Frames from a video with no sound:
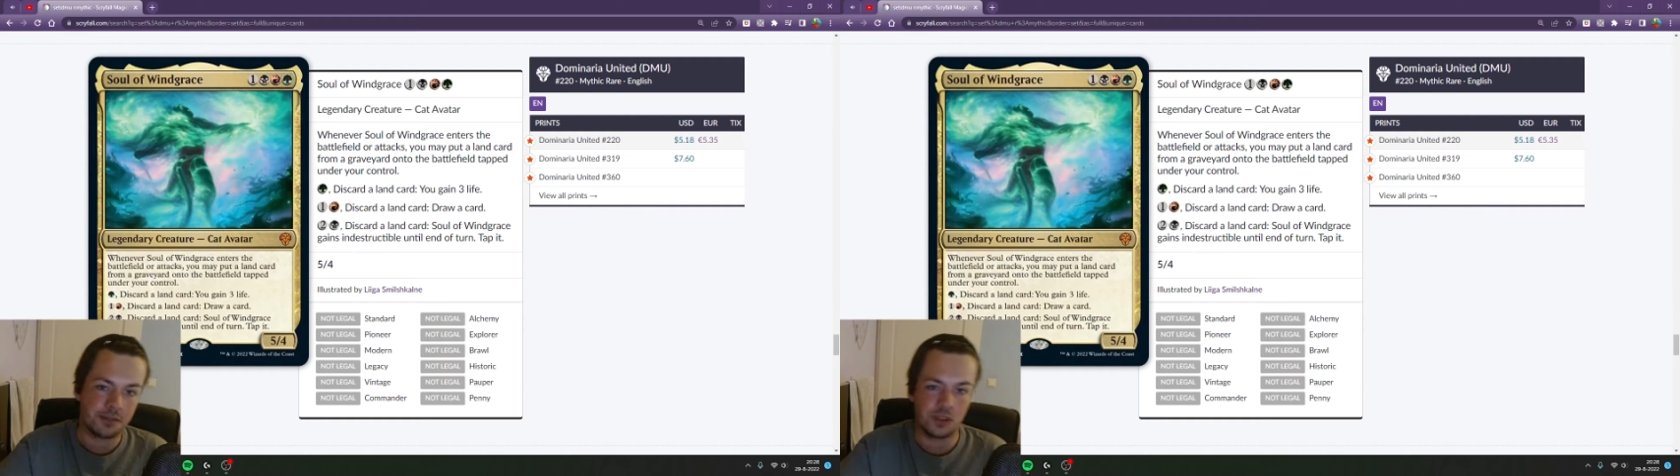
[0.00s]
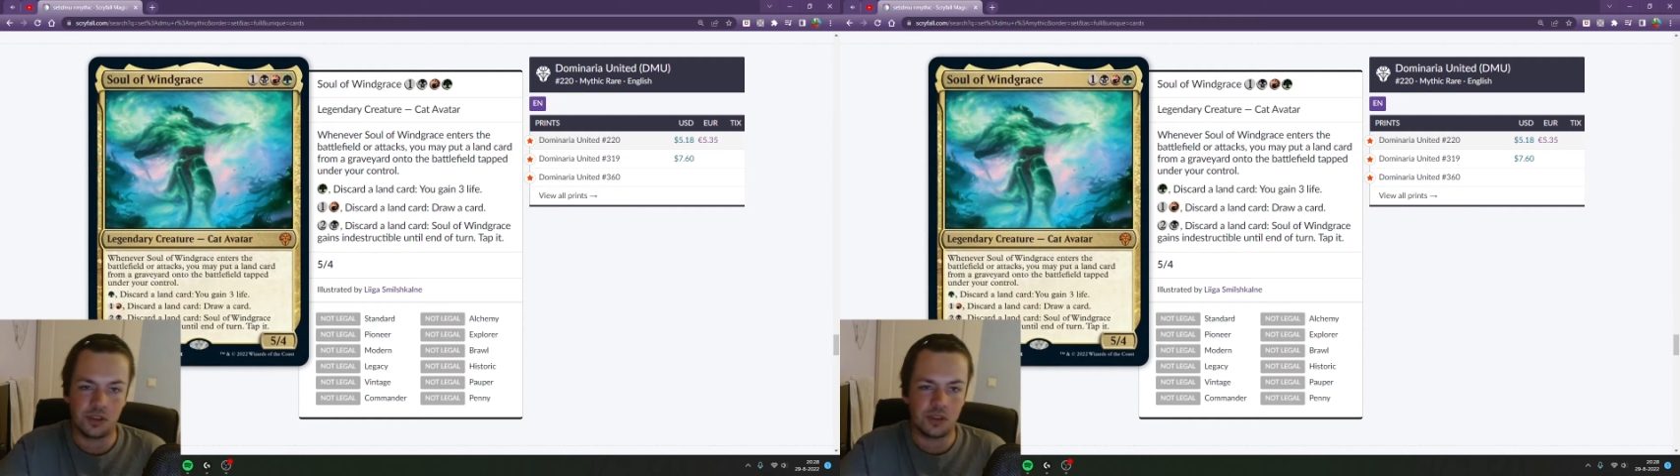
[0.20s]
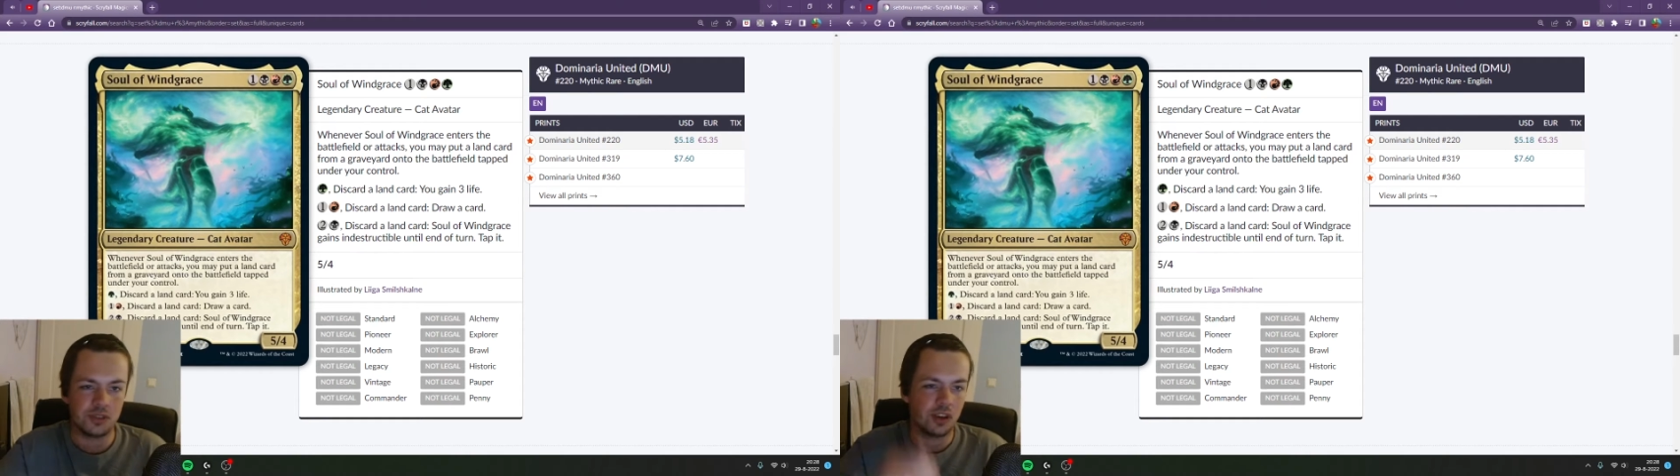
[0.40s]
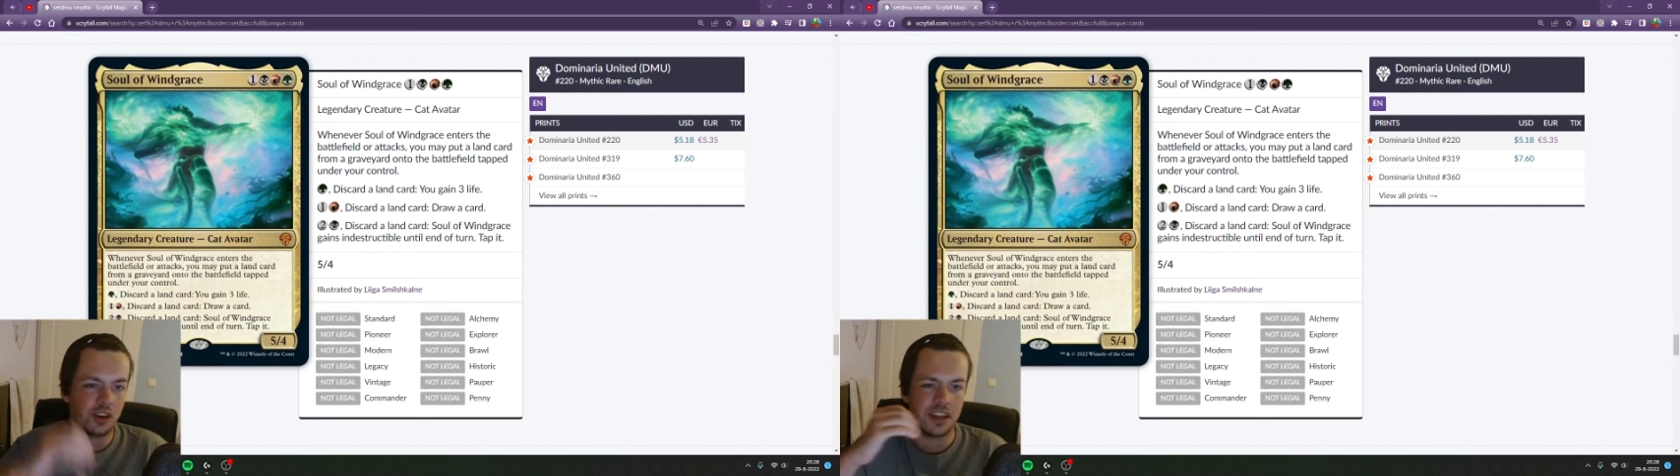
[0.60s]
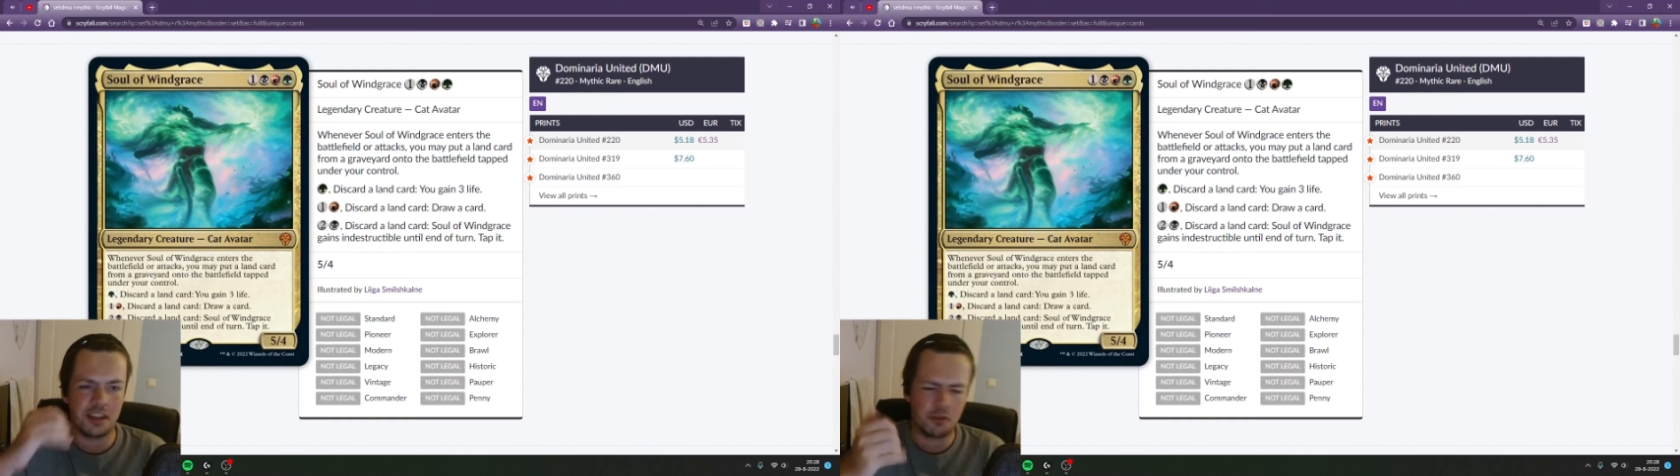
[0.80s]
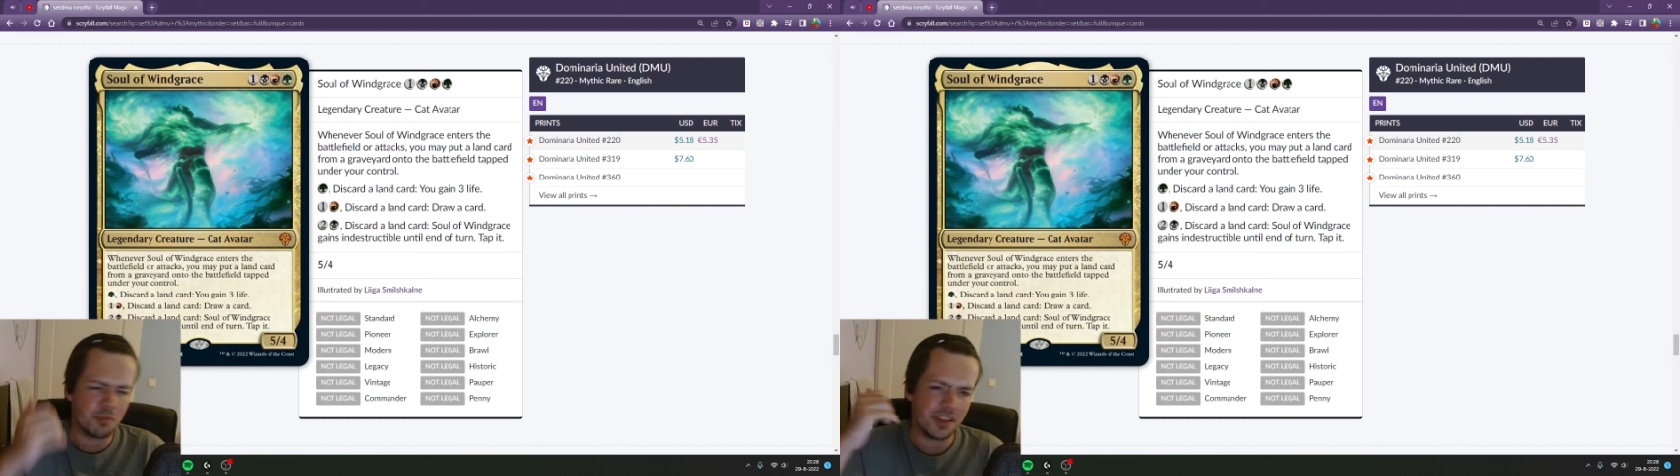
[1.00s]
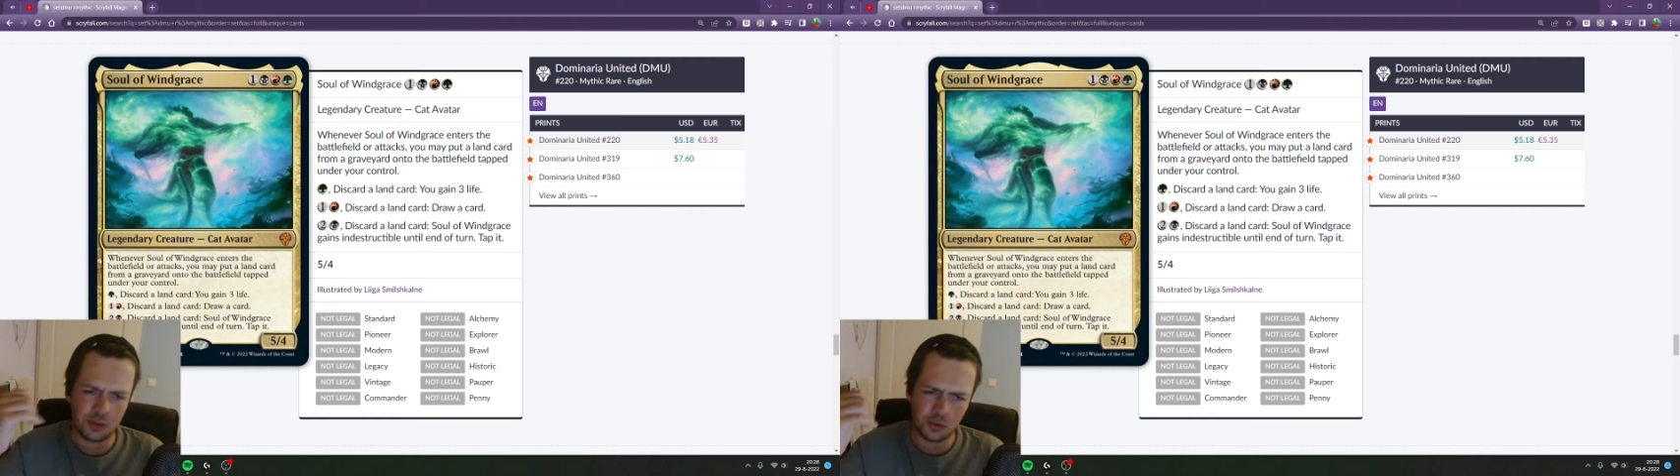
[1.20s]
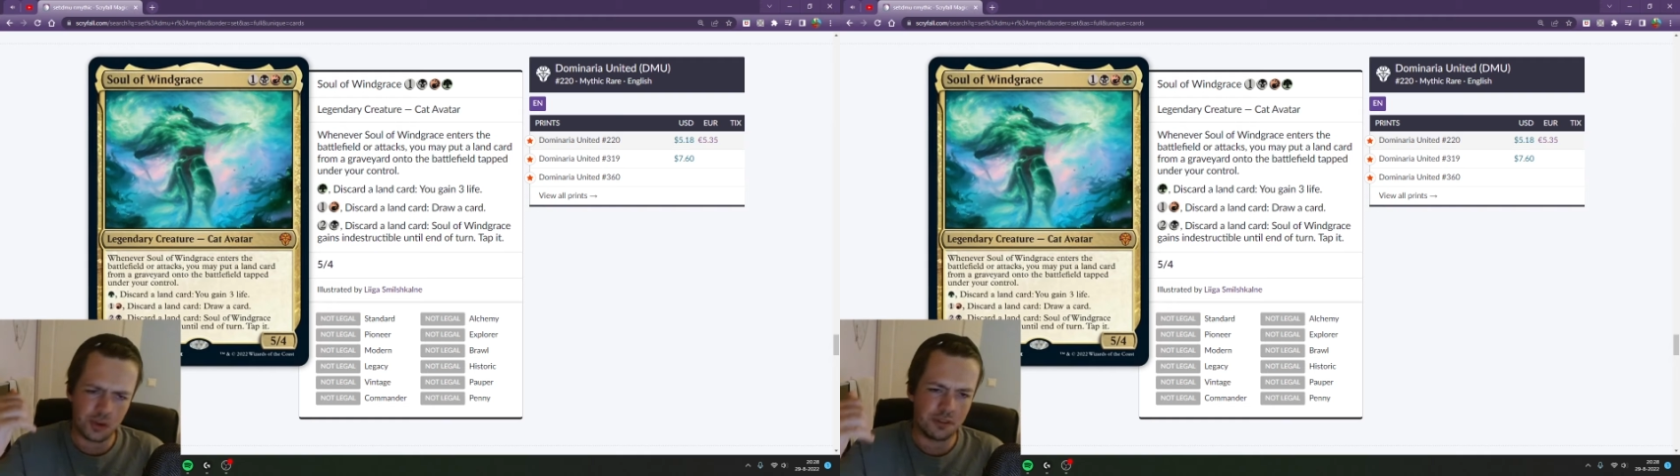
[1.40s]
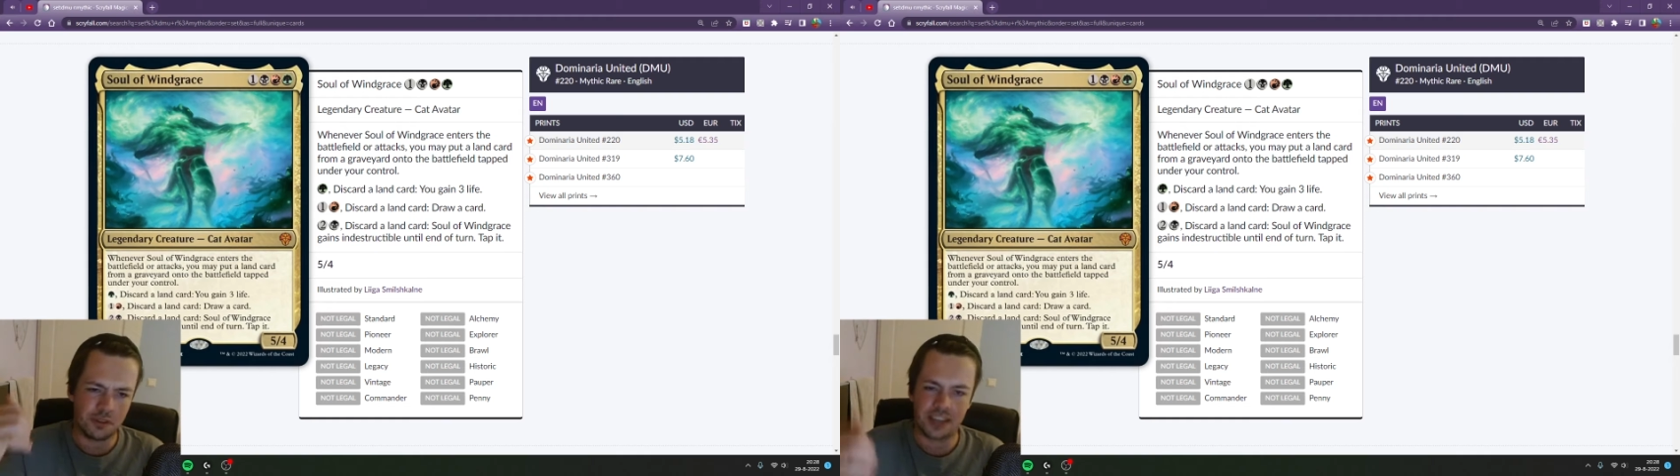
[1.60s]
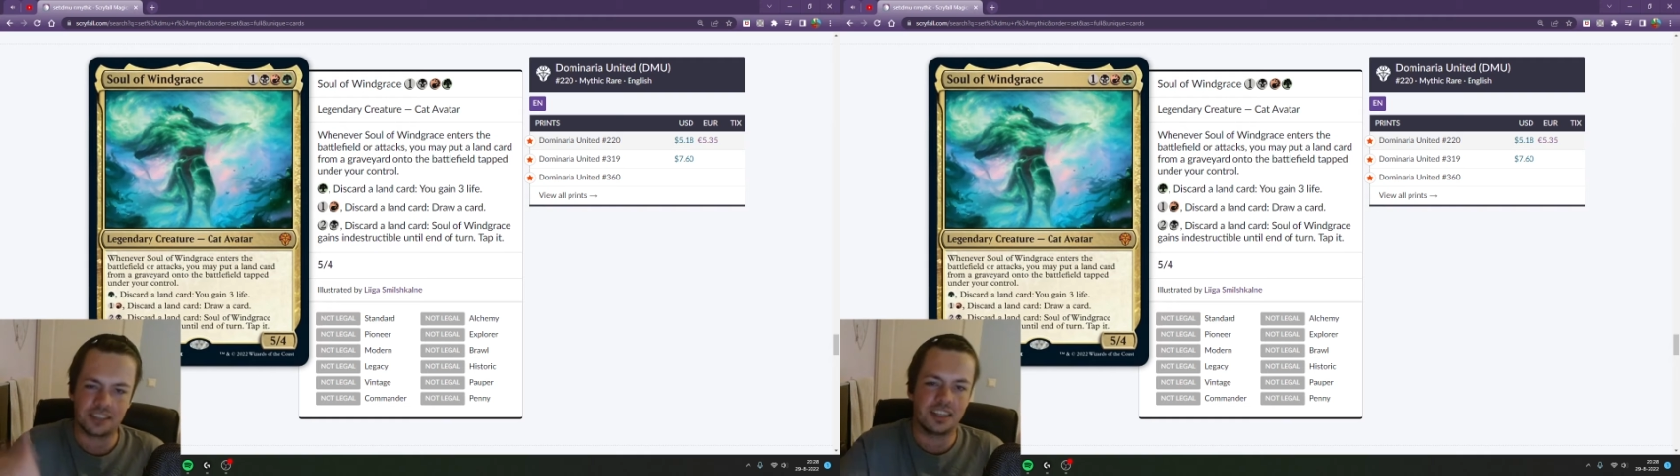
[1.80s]
So those are incremental
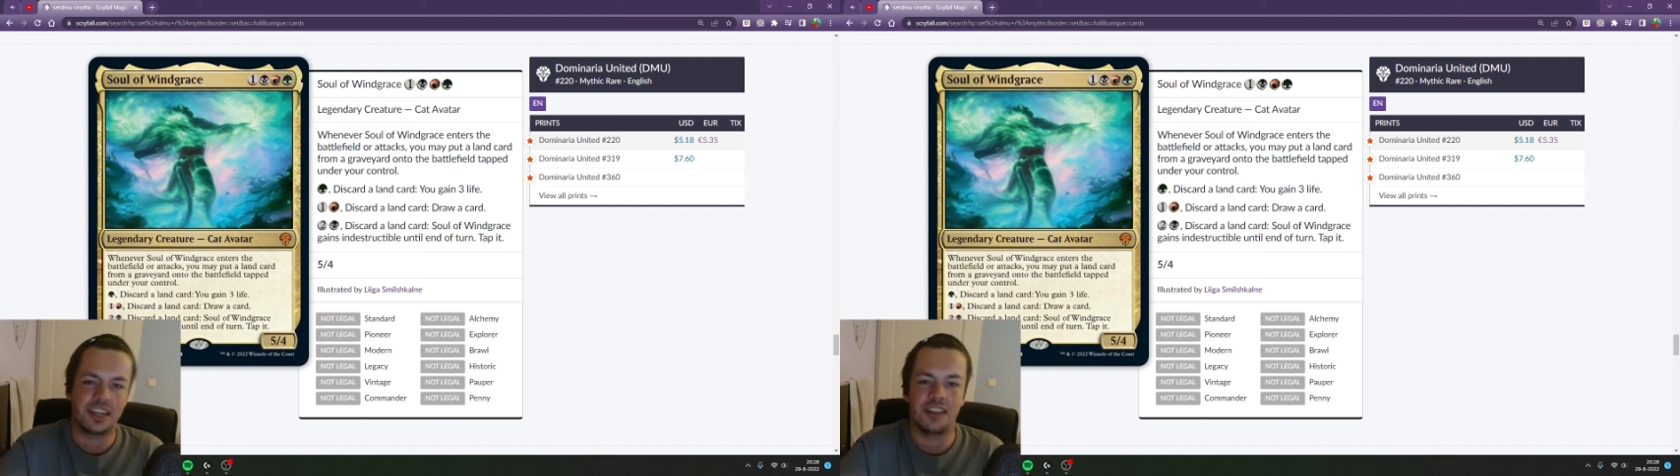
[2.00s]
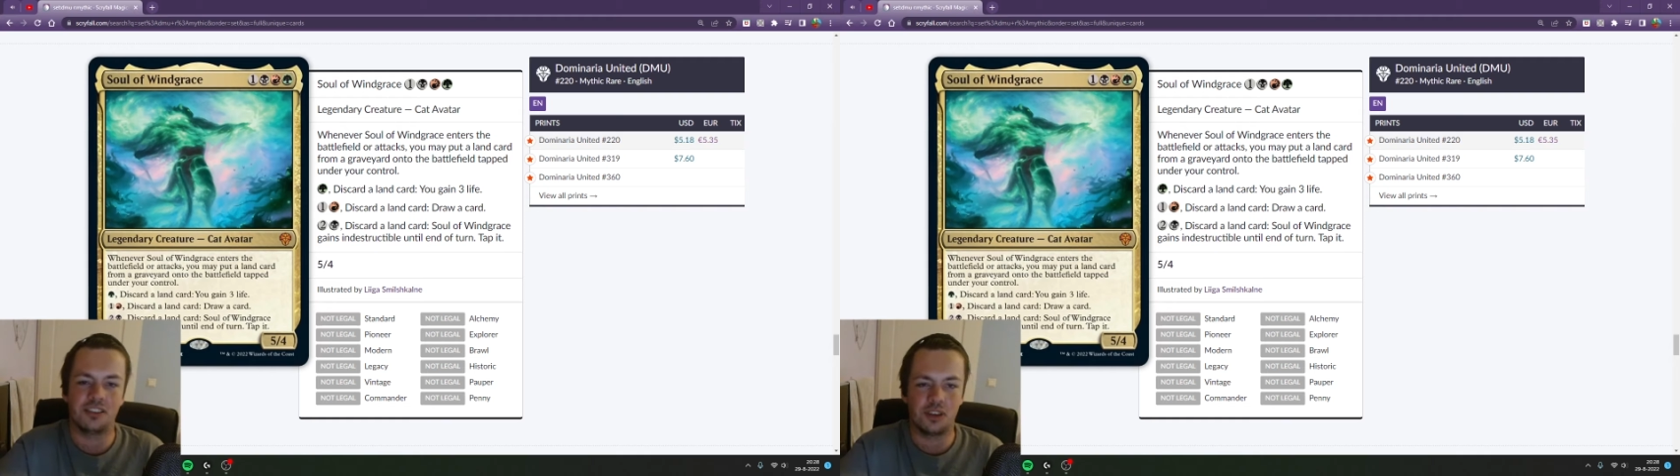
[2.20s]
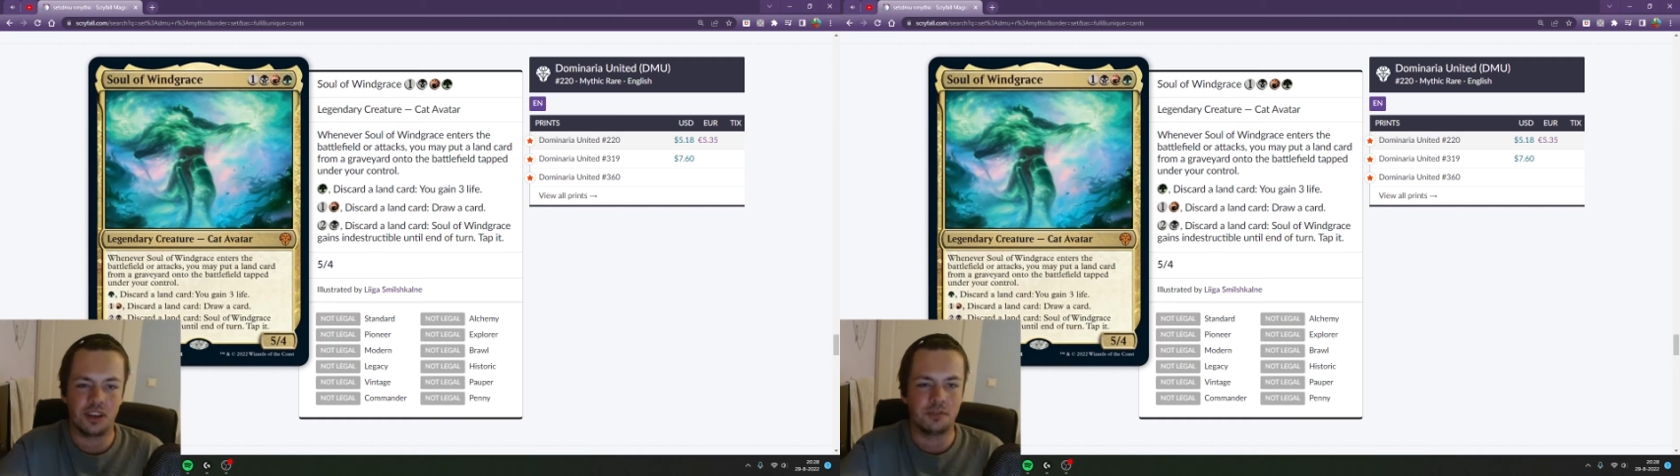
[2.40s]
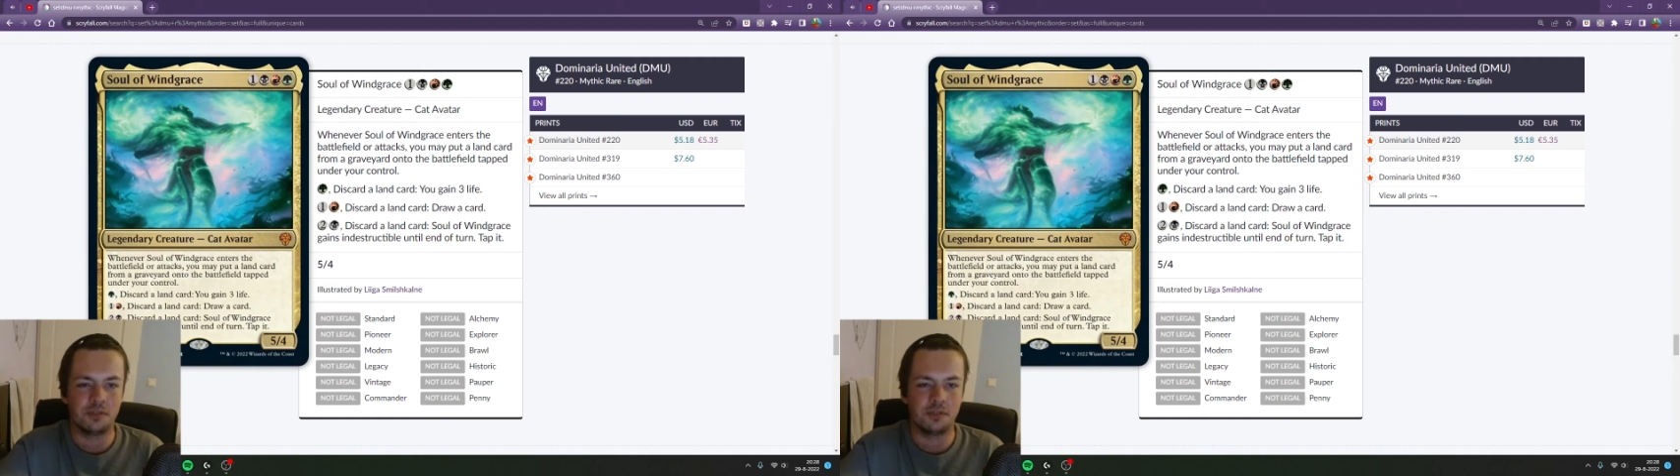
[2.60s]
effects again. So I